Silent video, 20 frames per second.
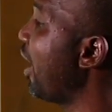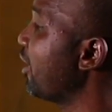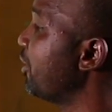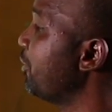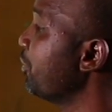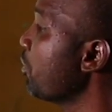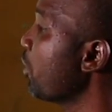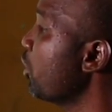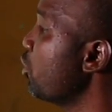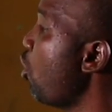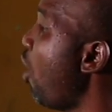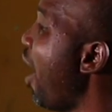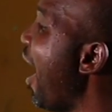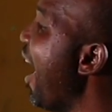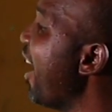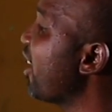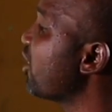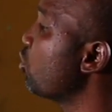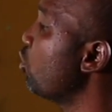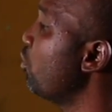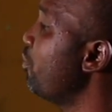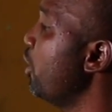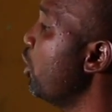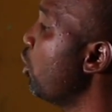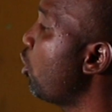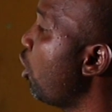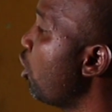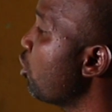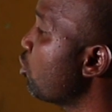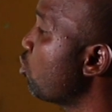that your X will be
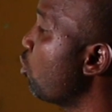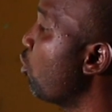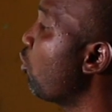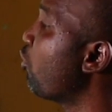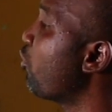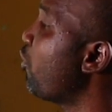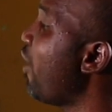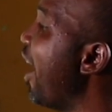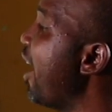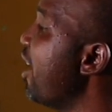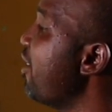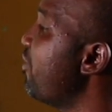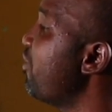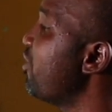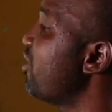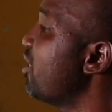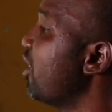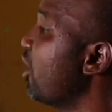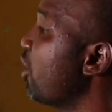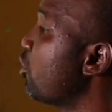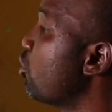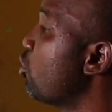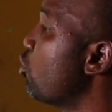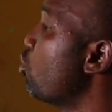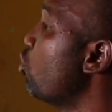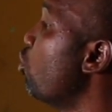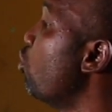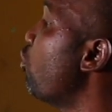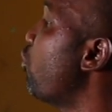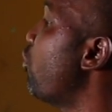equals to
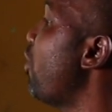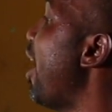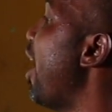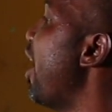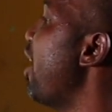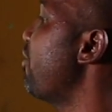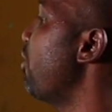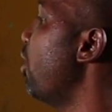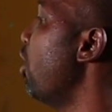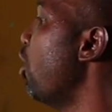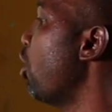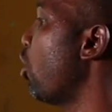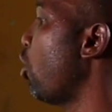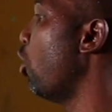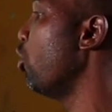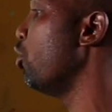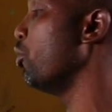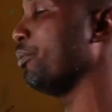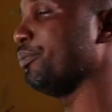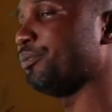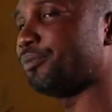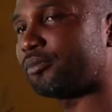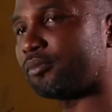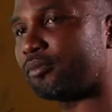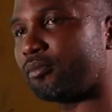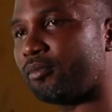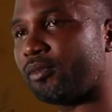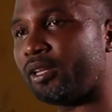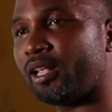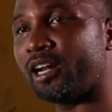5625 coulomb.
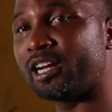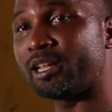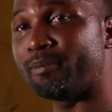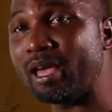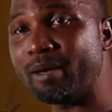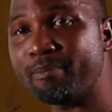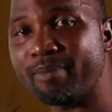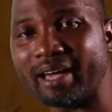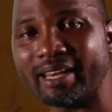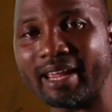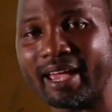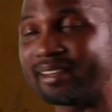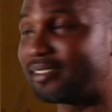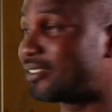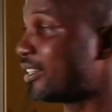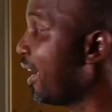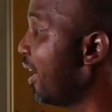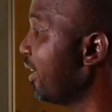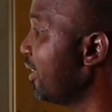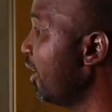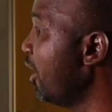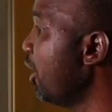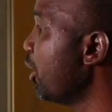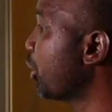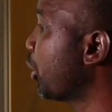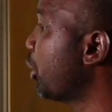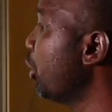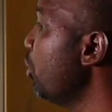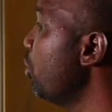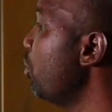Remember that I
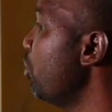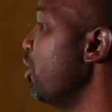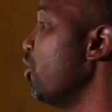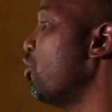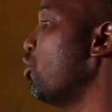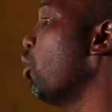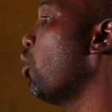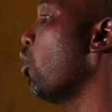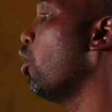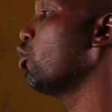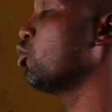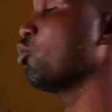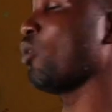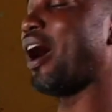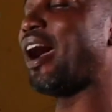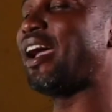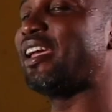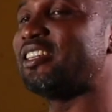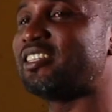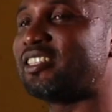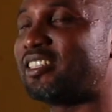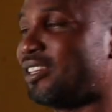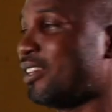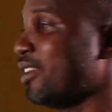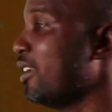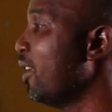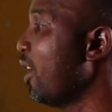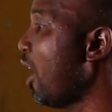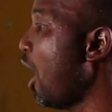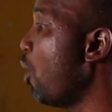said Q is equal to IT.
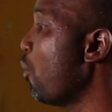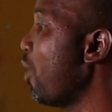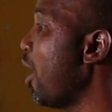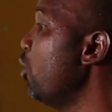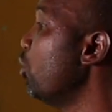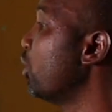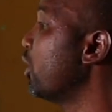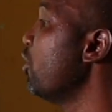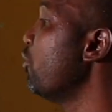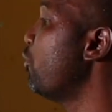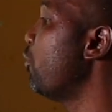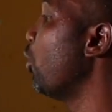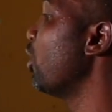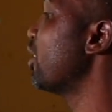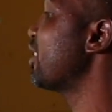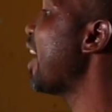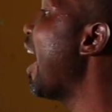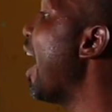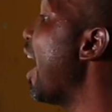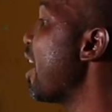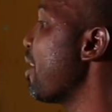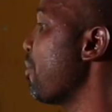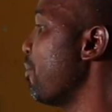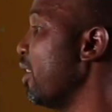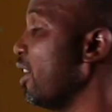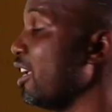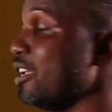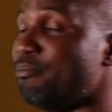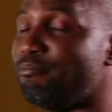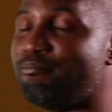And we are looking for time
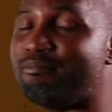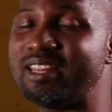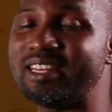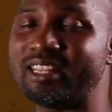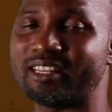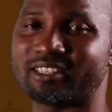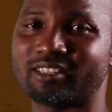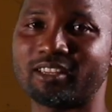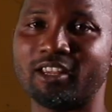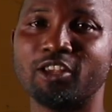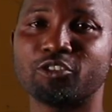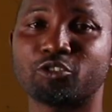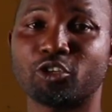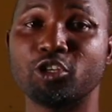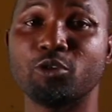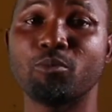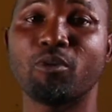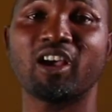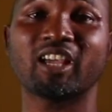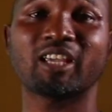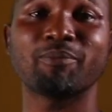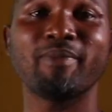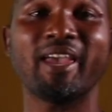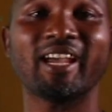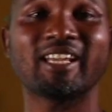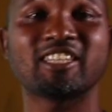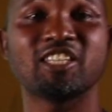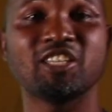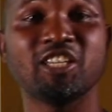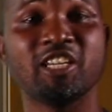in minutes. So you must
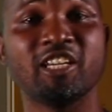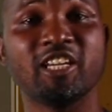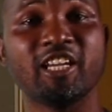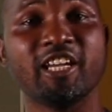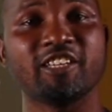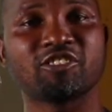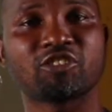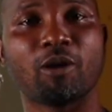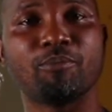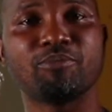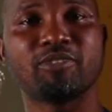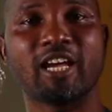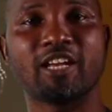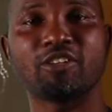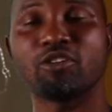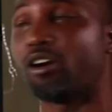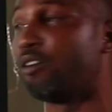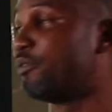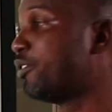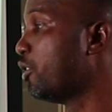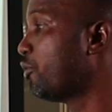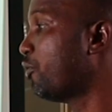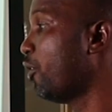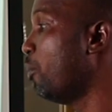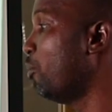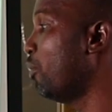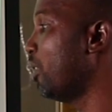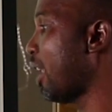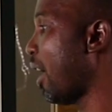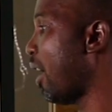make T subject of the
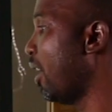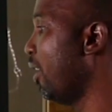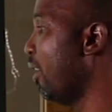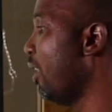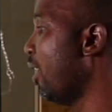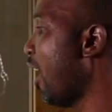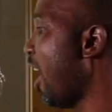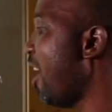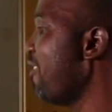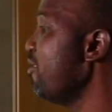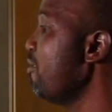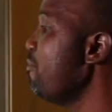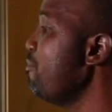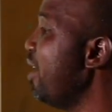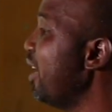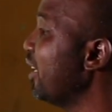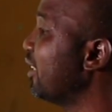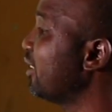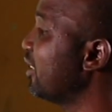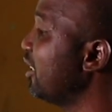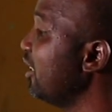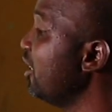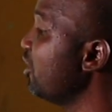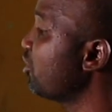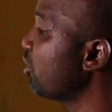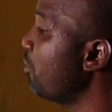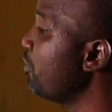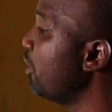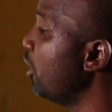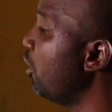formula. Having made T
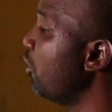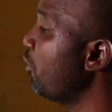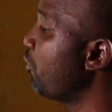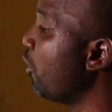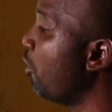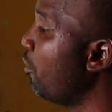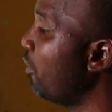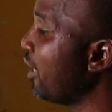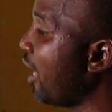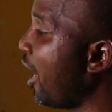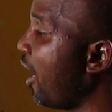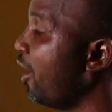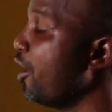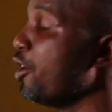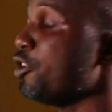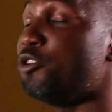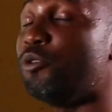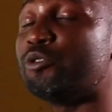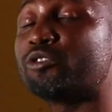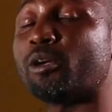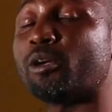subject of the formula, you